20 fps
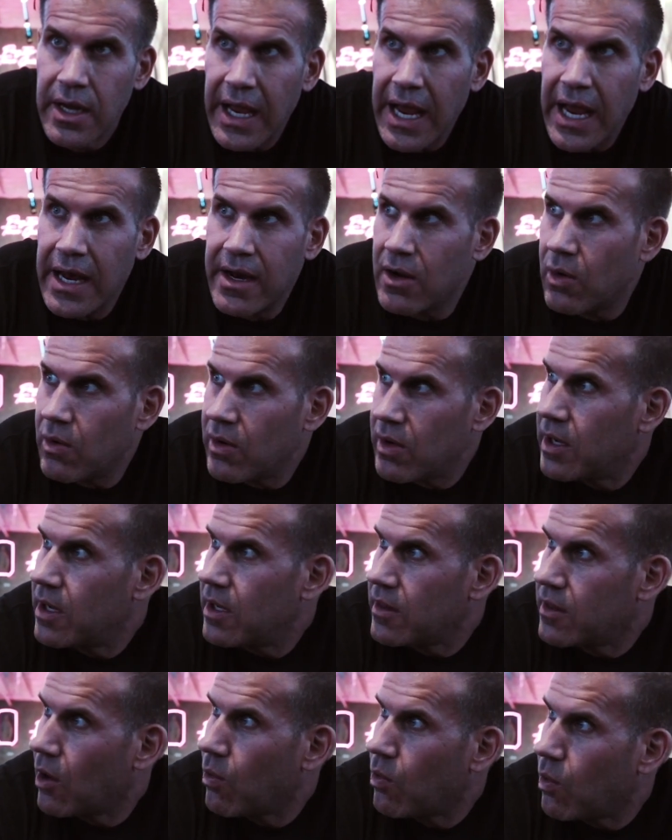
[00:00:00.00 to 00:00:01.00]
And
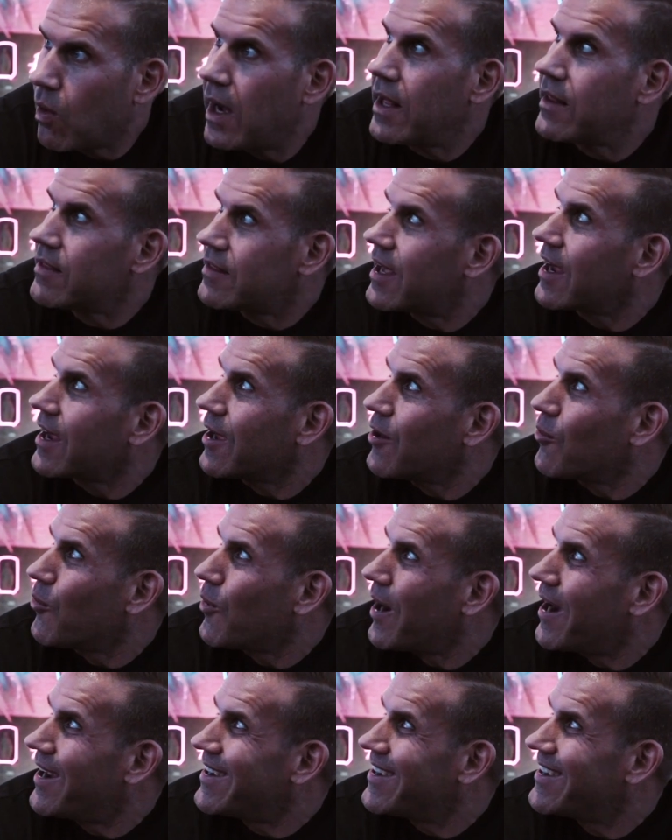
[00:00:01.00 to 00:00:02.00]
the one thing, you know
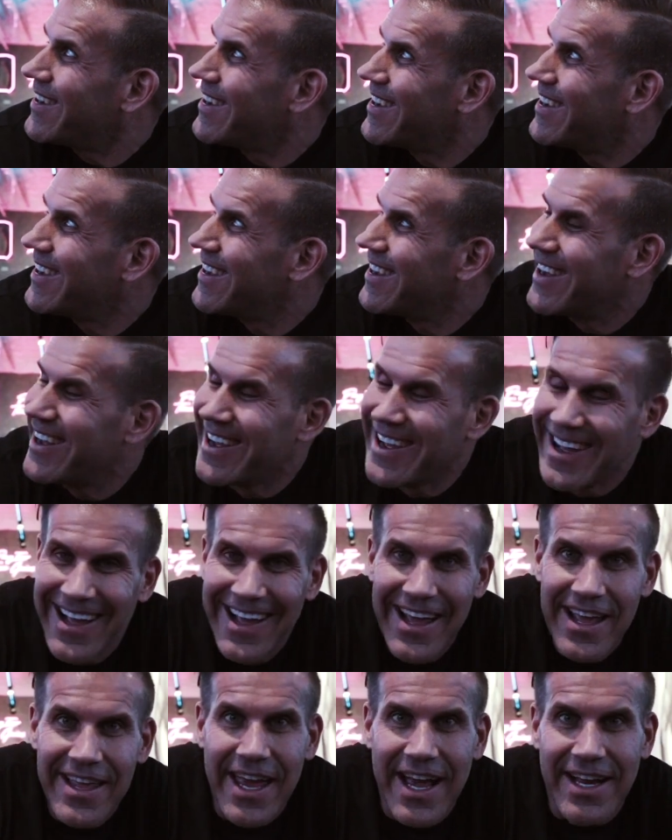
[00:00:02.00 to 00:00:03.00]
what?
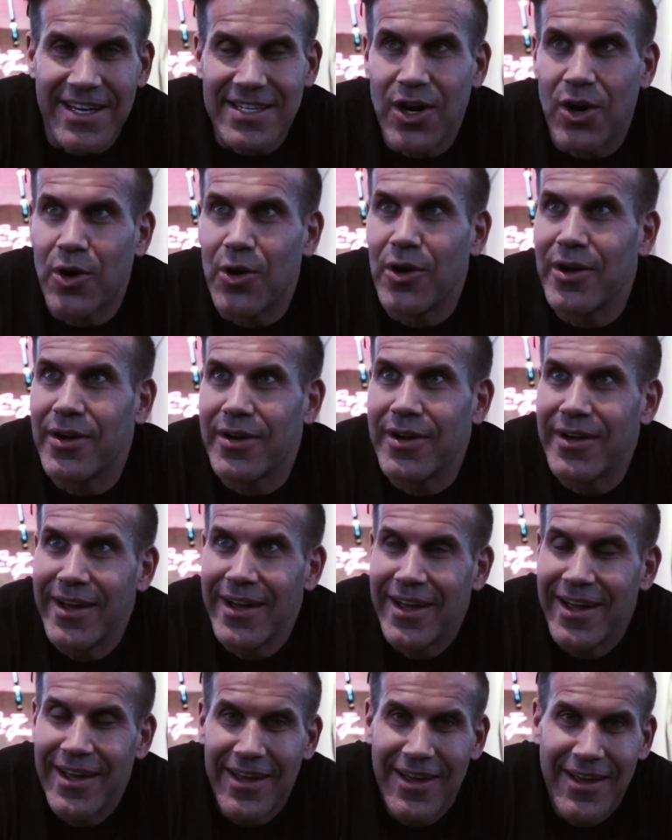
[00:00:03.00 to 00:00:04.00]
Yeah, so
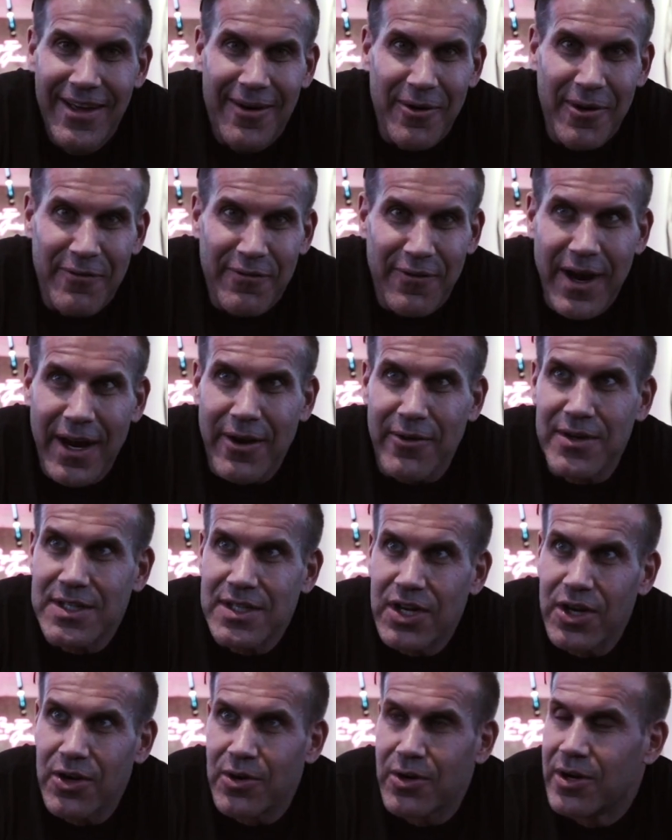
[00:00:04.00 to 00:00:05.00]
when Frank
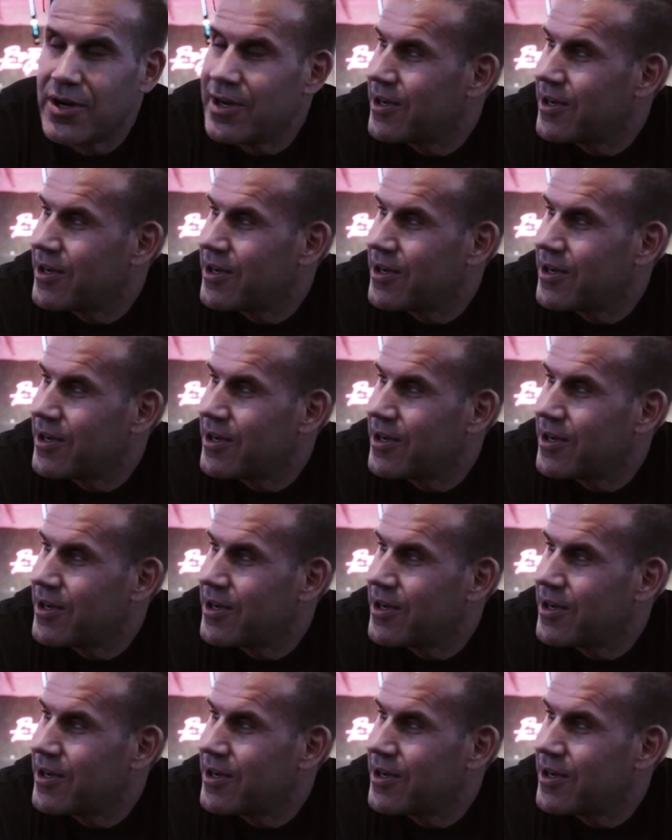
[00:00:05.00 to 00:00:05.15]
was 2.